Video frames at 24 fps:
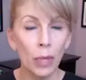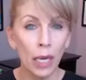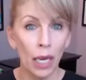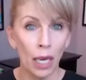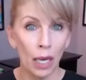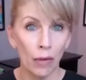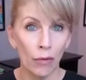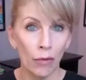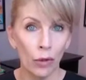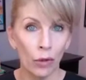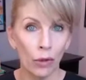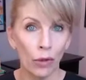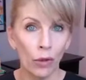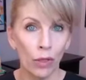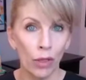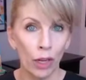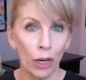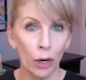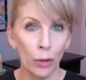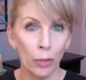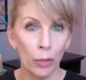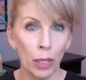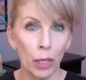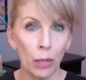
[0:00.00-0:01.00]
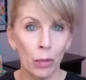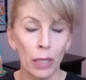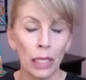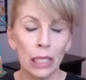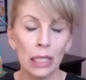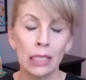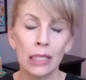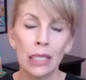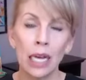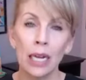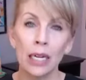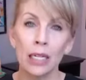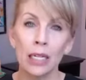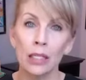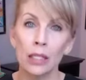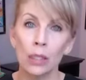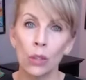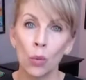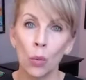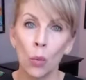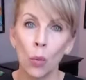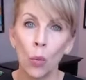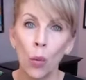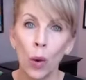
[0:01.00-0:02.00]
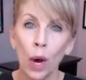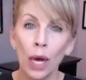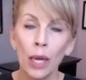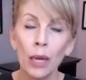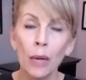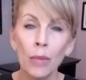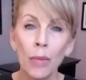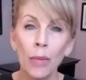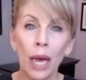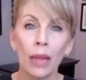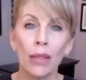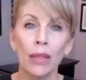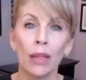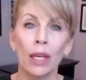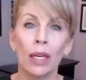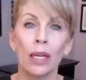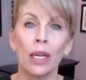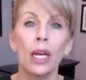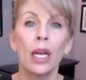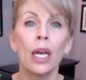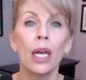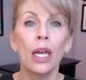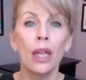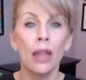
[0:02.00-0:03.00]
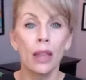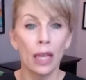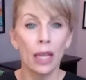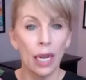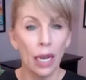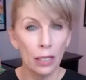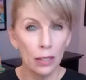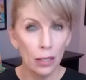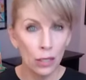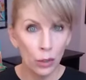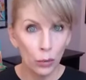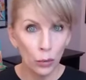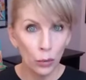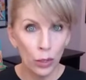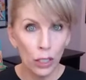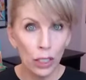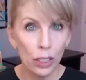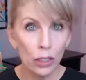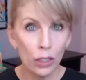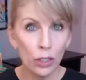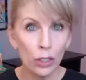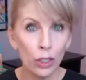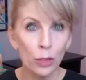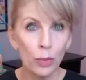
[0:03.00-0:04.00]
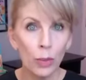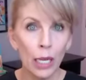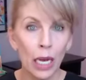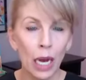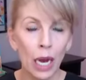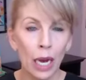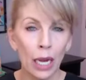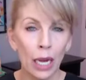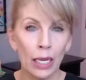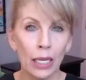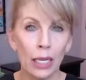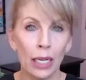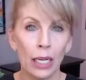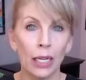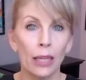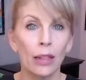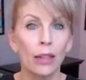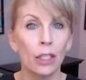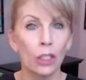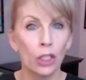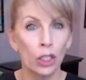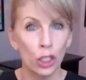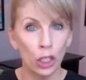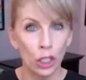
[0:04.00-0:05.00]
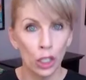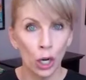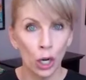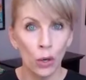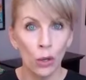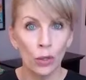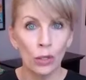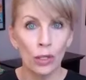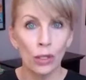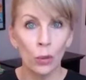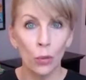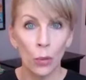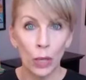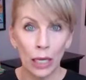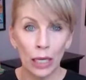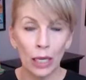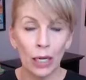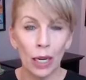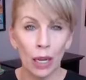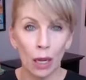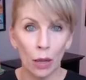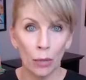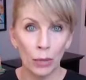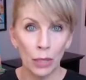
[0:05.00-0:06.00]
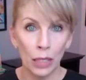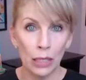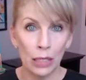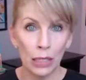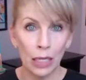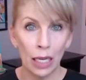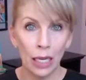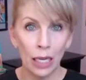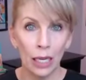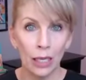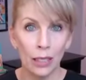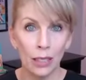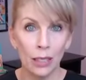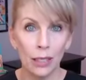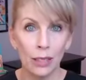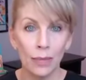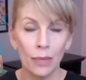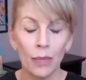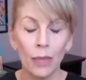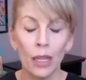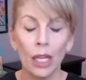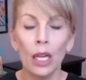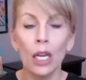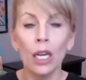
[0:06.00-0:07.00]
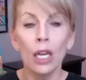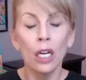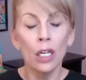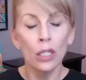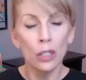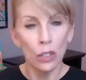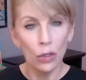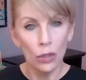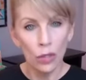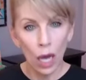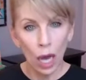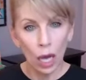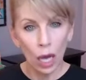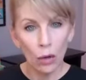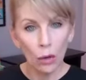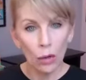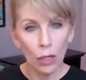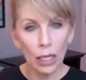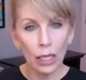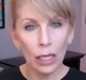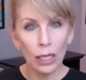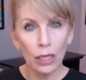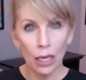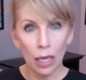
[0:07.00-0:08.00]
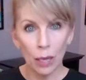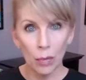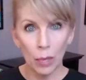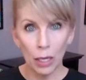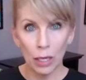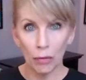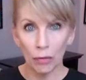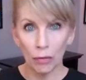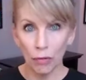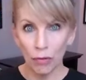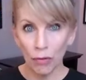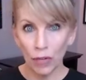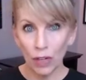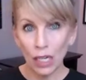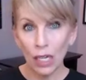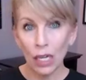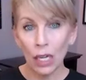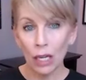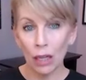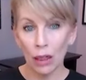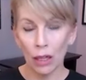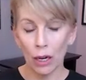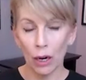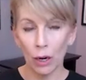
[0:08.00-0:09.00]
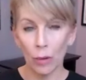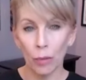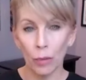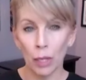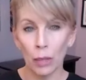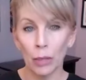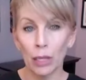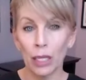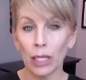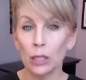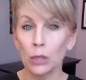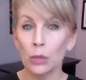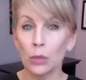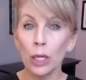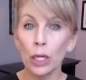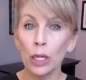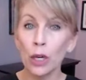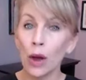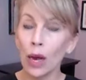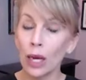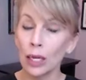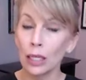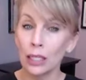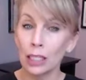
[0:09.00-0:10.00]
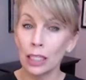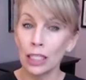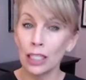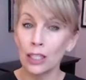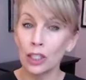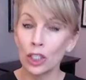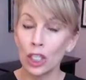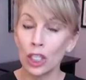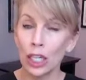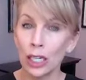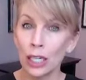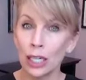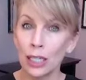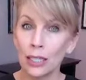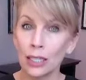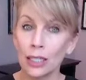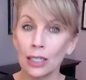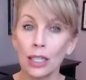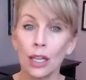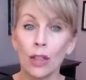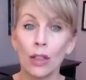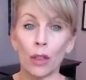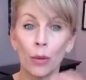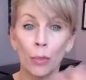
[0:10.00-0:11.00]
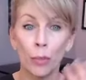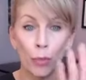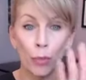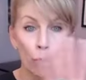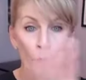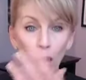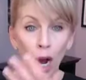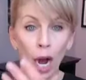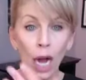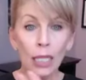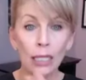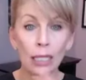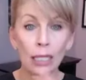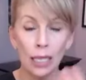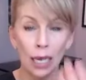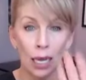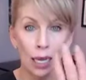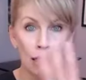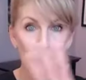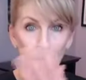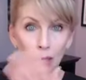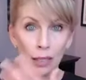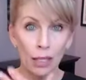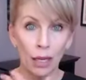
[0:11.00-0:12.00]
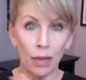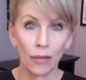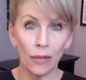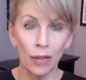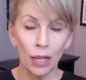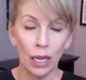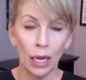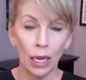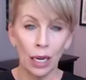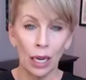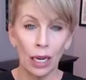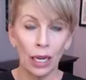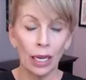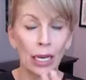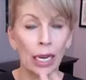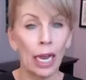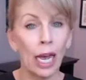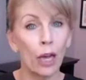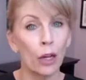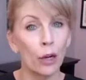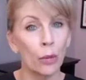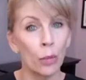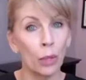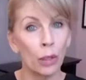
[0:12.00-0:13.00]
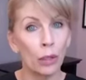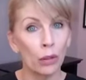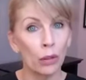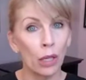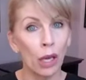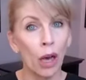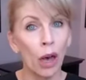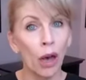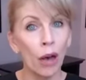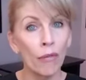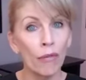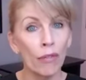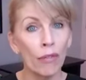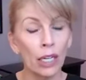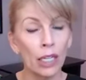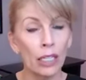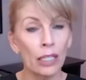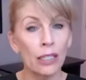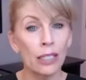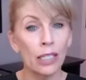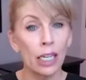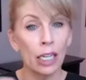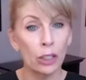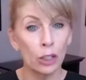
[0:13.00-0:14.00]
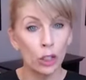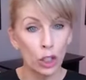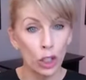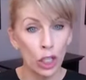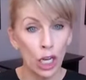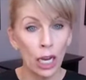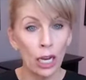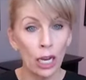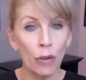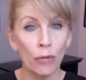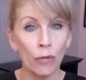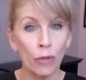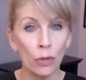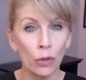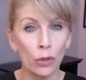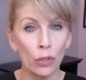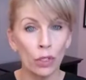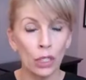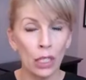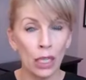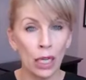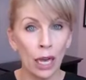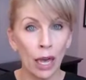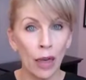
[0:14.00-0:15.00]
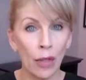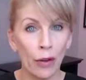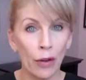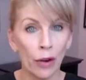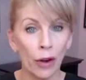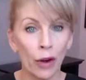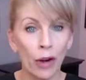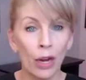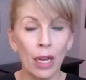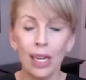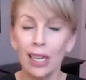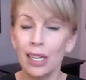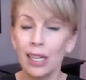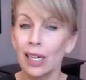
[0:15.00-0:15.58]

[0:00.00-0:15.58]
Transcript: behavioral therapy because that is the one method that has the research behind it that shows that we can help these kids. So not only can they be in feeding therapy because we know how to teach kids the process of eating and how to build confidence and chain foods together.